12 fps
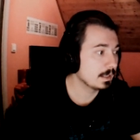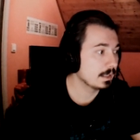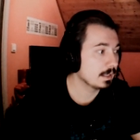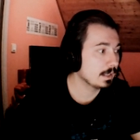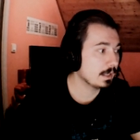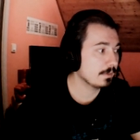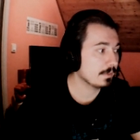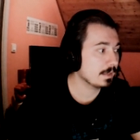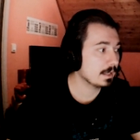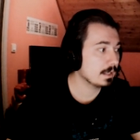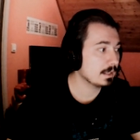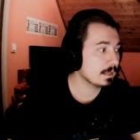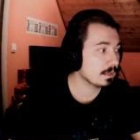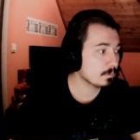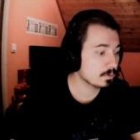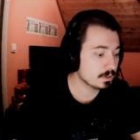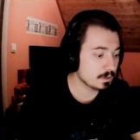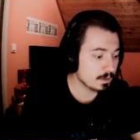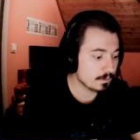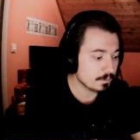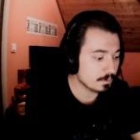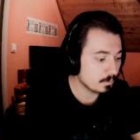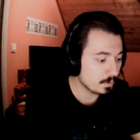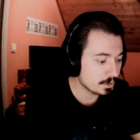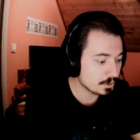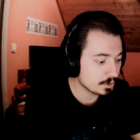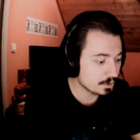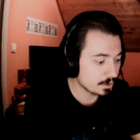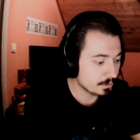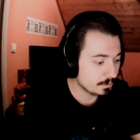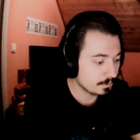And then there was another question